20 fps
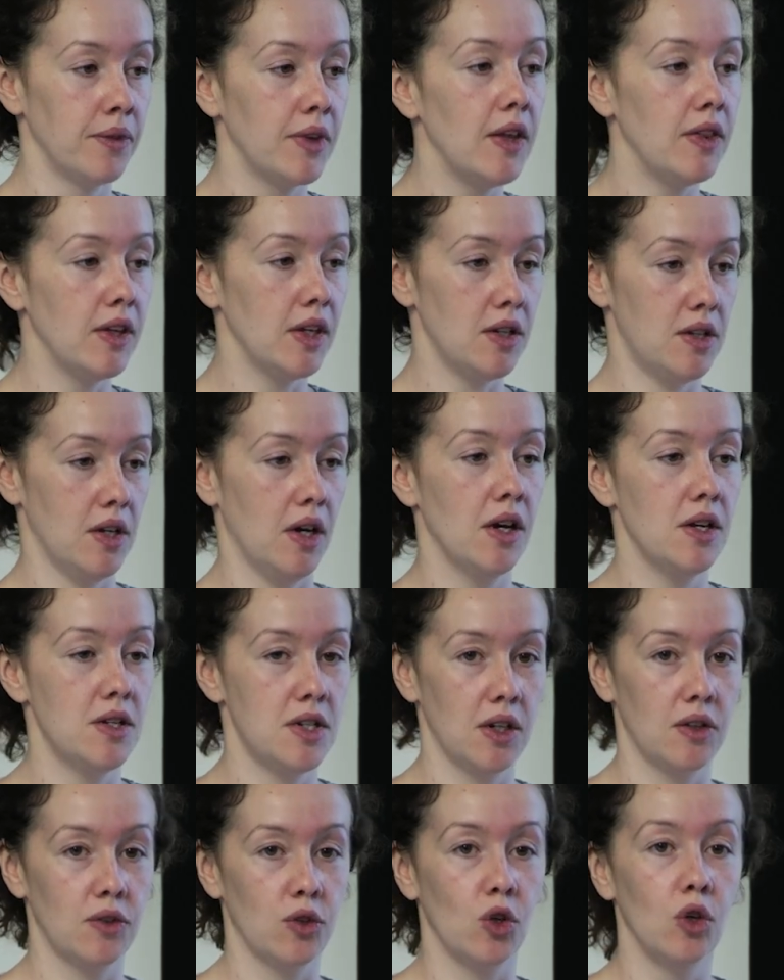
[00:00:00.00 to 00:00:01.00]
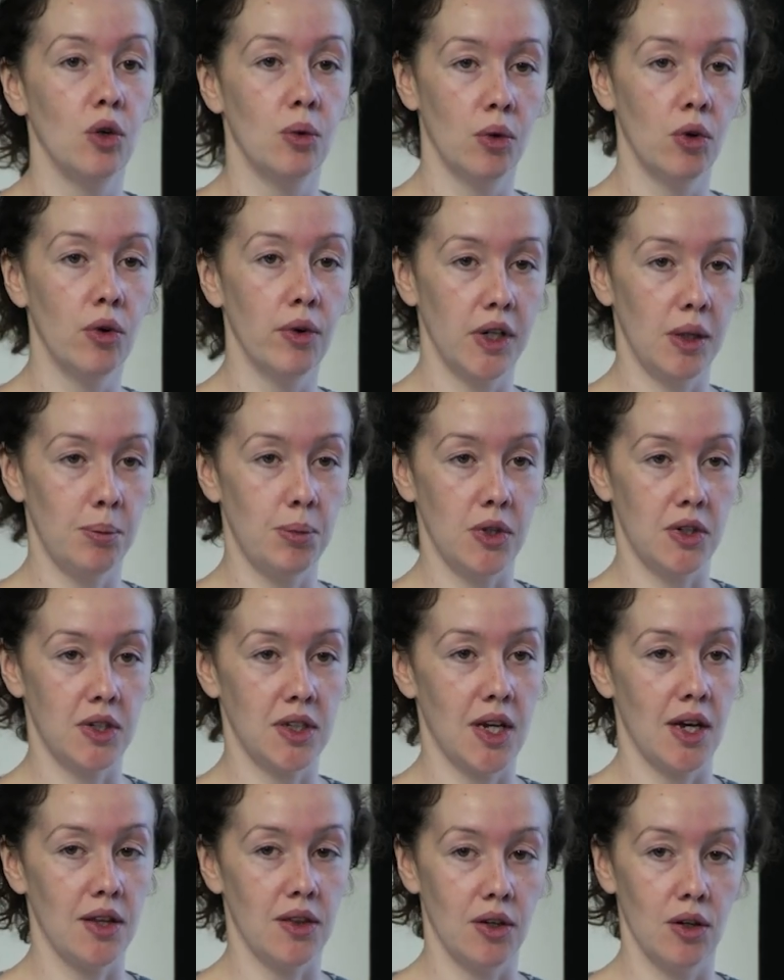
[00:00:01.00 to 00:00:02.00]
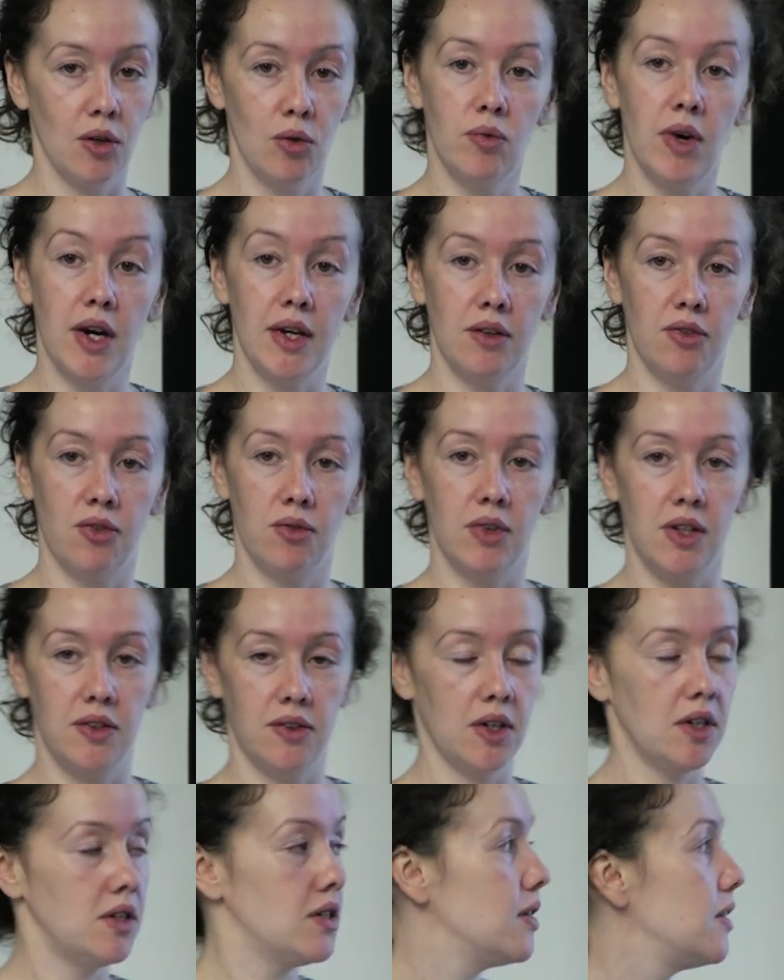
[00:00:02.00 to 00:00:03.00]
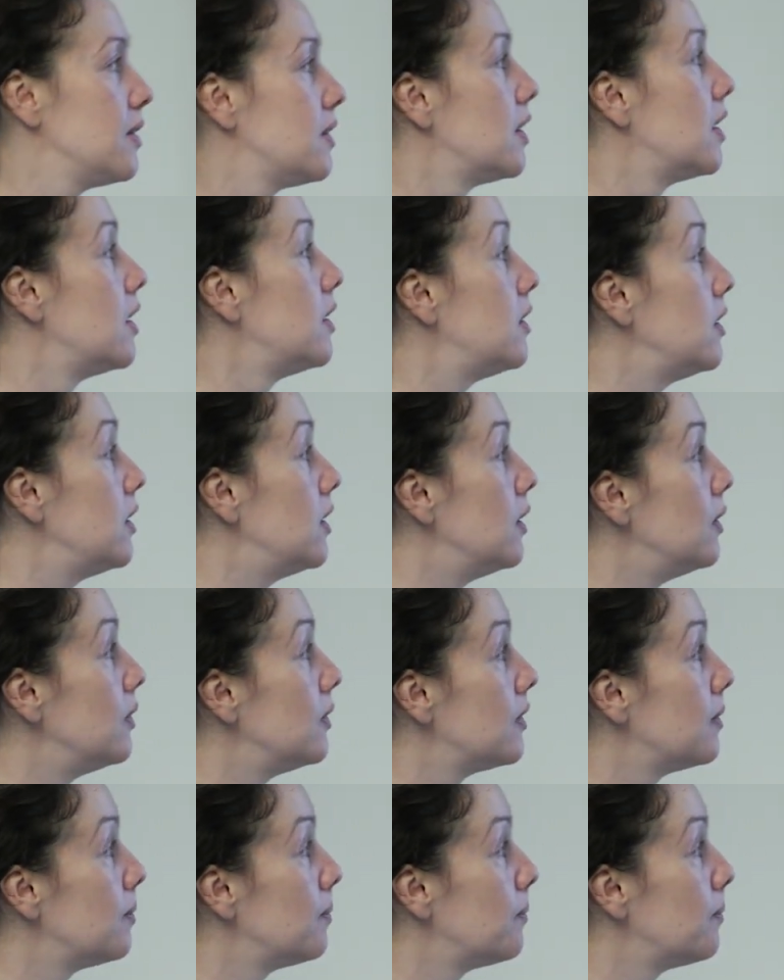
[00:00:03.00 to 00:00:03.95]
they're the entire jigsaw already put together, ready for researchers to use.